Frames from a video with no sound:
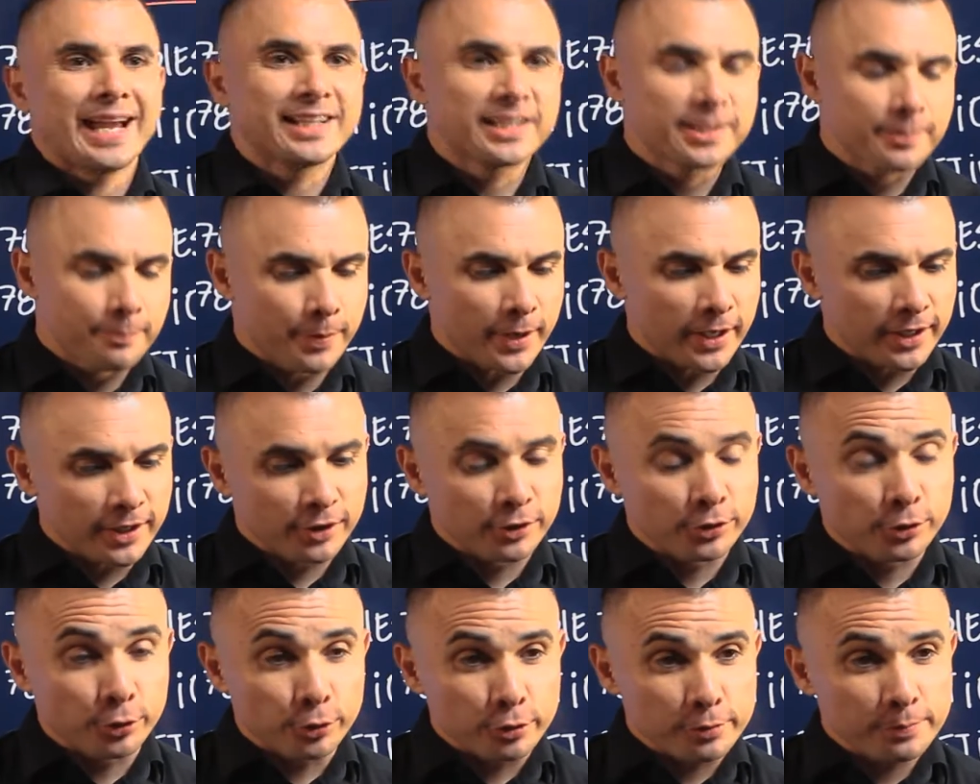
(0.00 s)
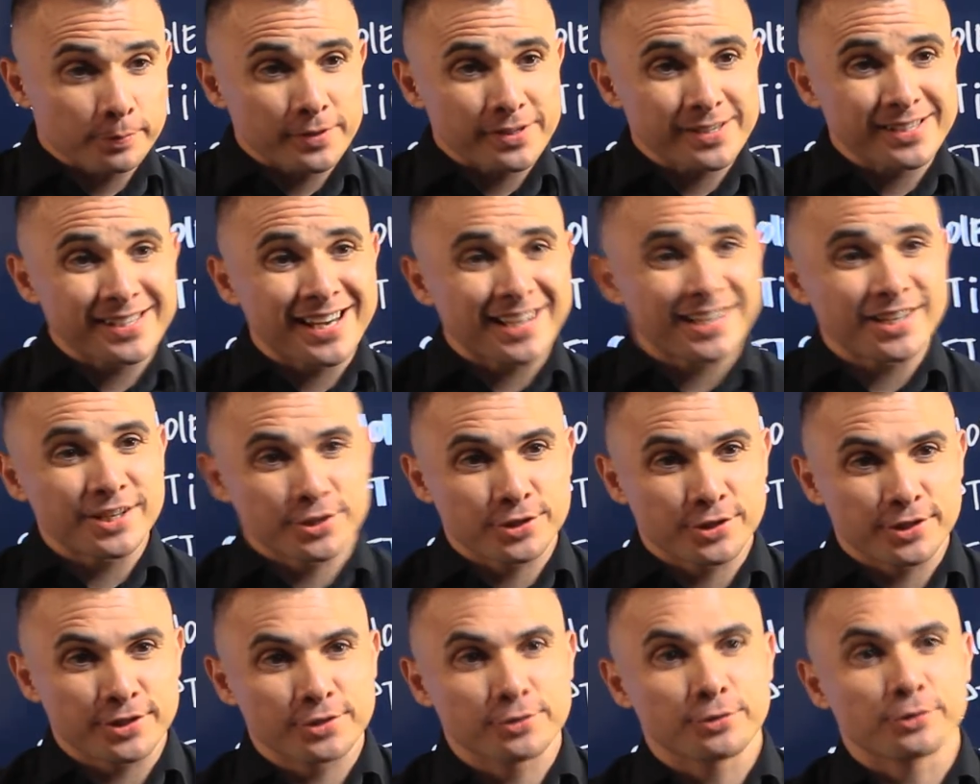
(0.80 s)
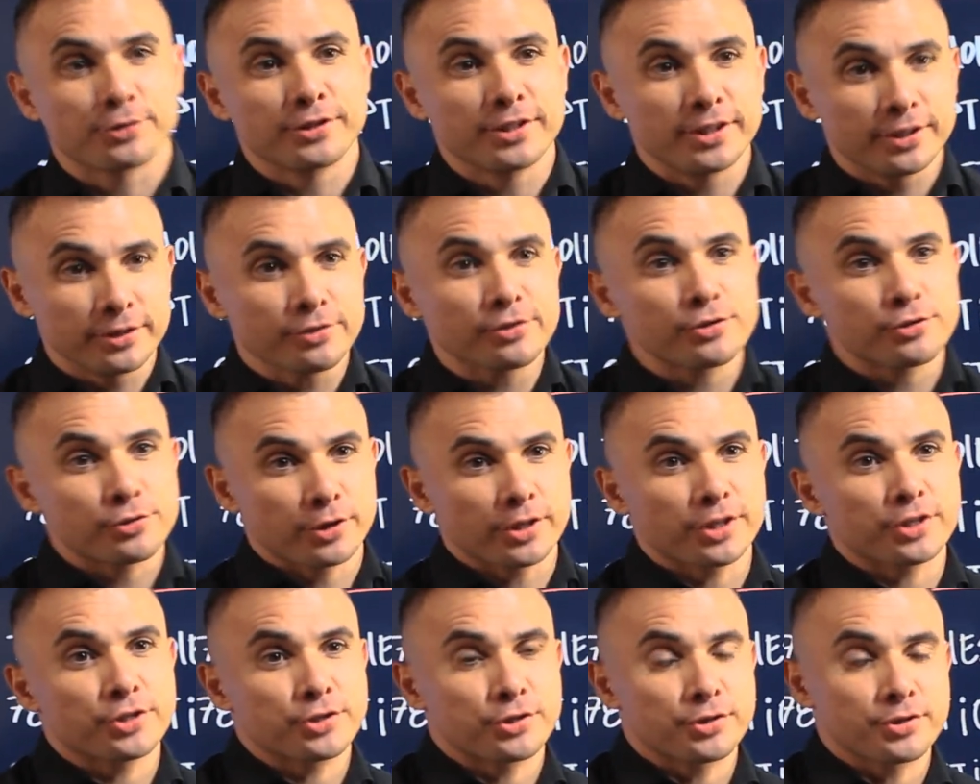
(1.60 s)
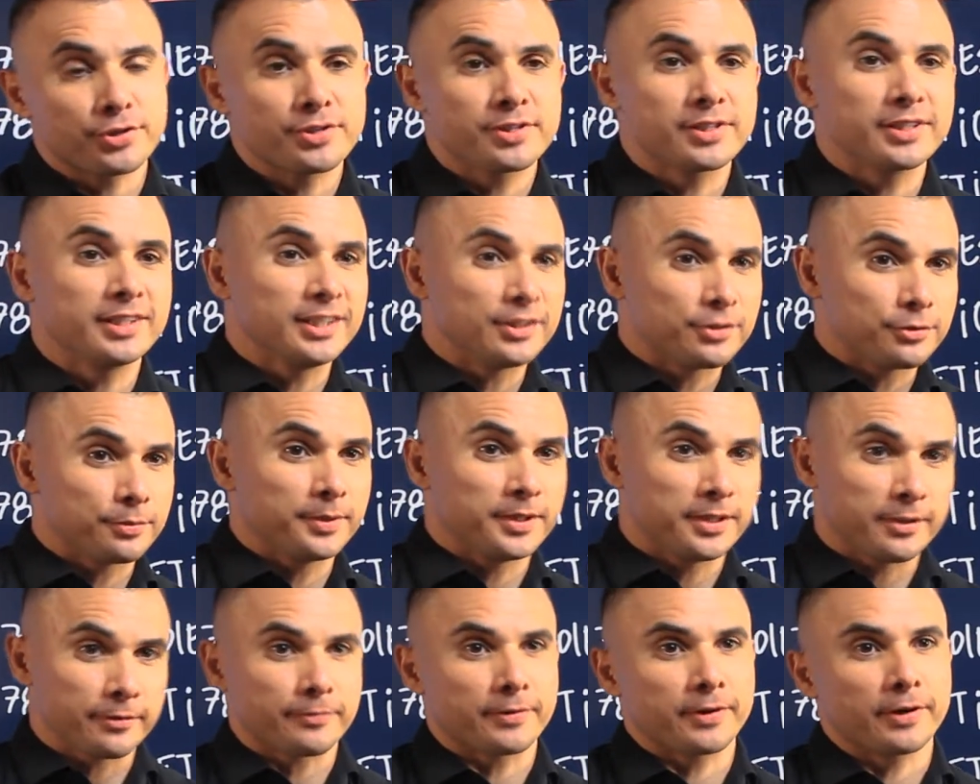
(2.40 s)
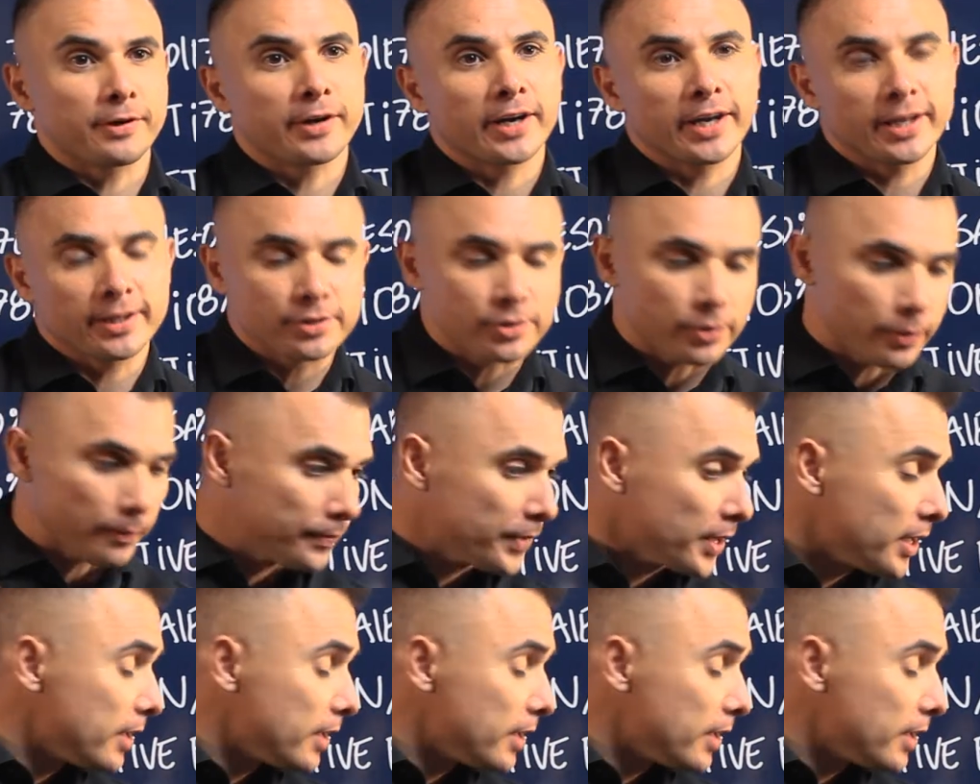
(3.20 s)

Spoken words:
And depending on those percentages, your deal structures need to be different, right? So